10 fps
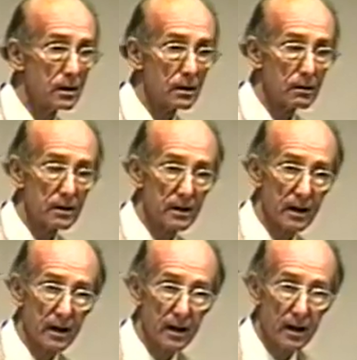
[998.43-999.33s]

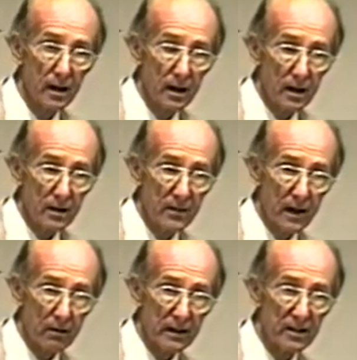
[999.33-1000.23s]
Okay,
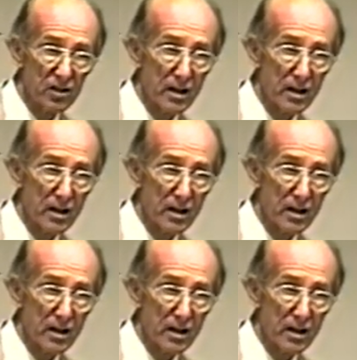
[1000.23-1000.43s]
there is a